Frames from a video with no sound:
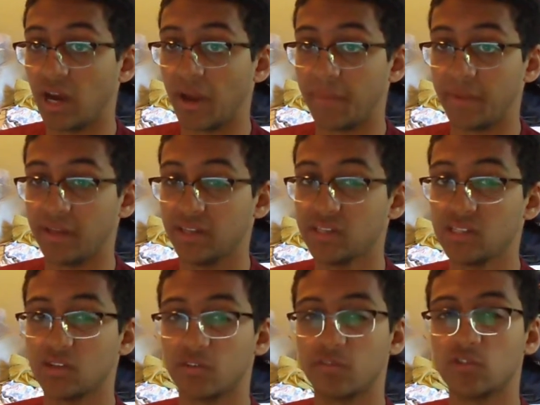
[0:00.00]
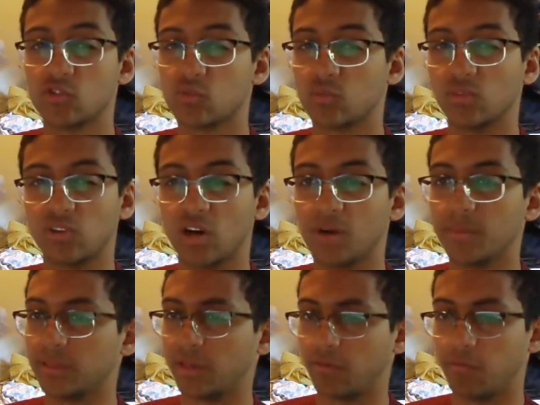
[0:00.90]
This is their first World
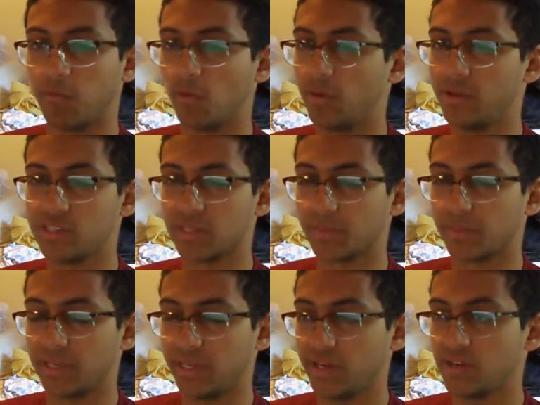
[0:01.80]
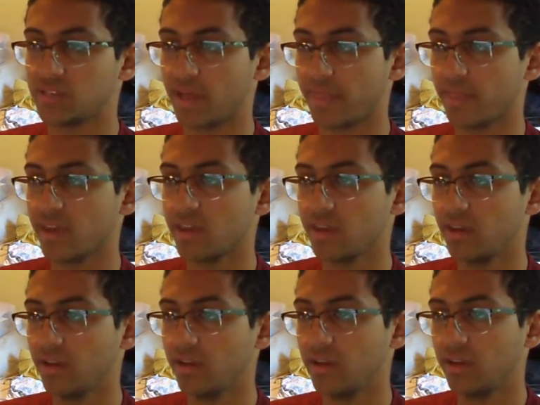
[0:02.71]
Cup in 40 something years, I
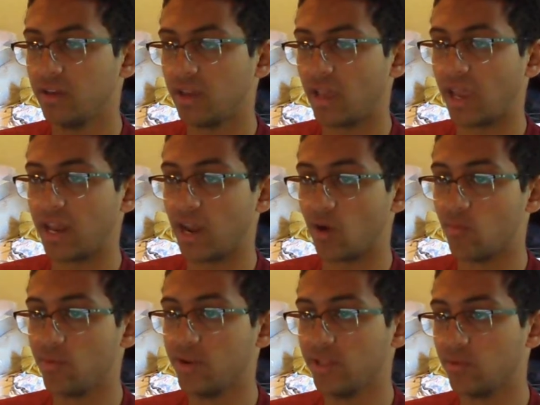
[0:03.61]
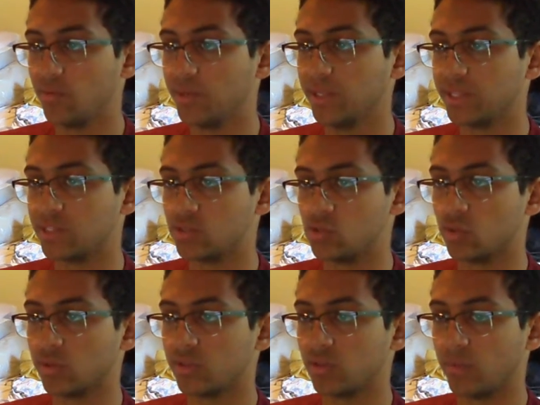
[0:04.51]
think, and I really
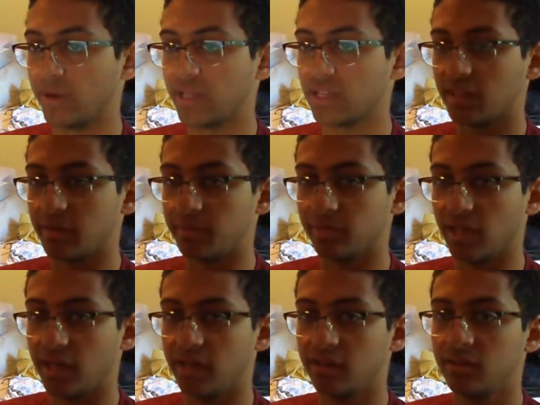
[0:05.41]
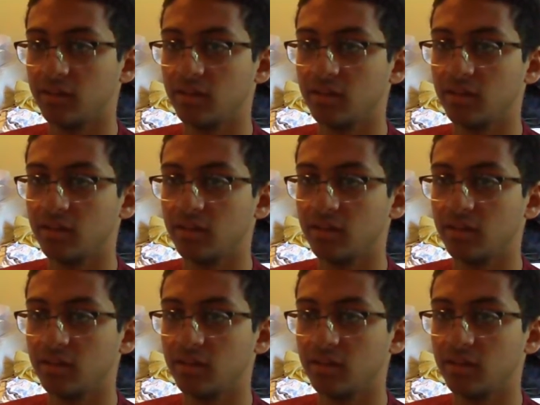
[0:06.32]
enjoyed the way that they played.